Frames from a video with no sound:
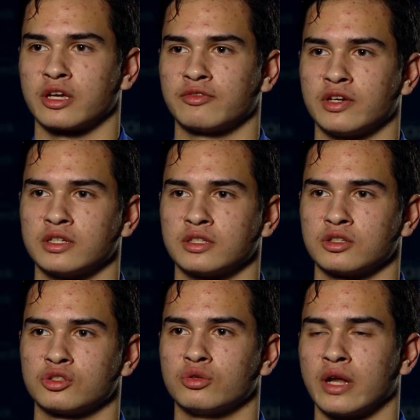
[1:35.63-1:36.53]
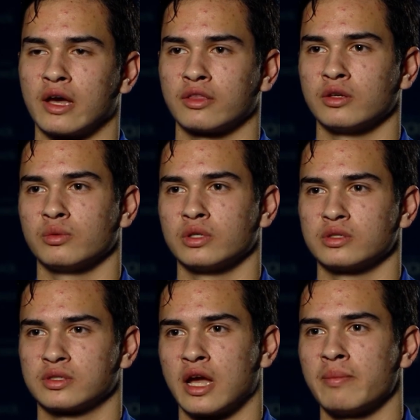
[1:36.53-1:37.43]
I faced as a student athlete
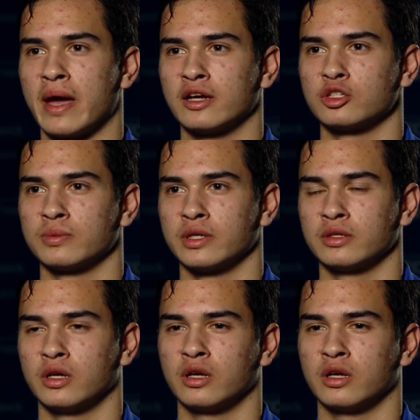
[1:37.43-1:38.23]
was time management. Uh,